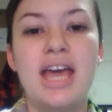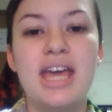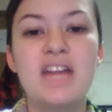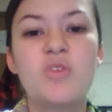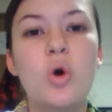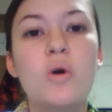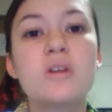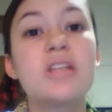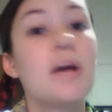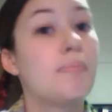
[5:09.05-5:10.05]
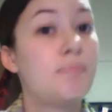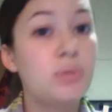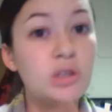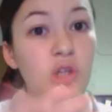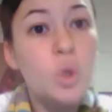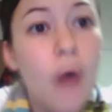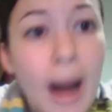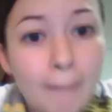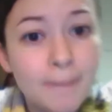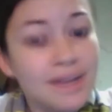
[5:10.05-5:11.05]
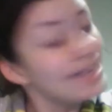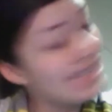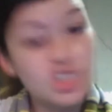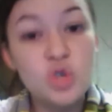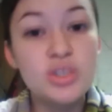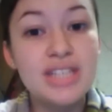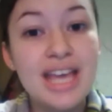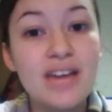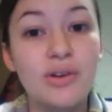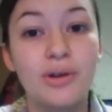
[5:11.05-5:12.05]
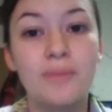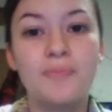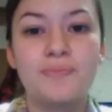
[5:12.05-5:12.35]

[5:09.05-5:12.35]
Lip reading: it of course blew up into a scandal.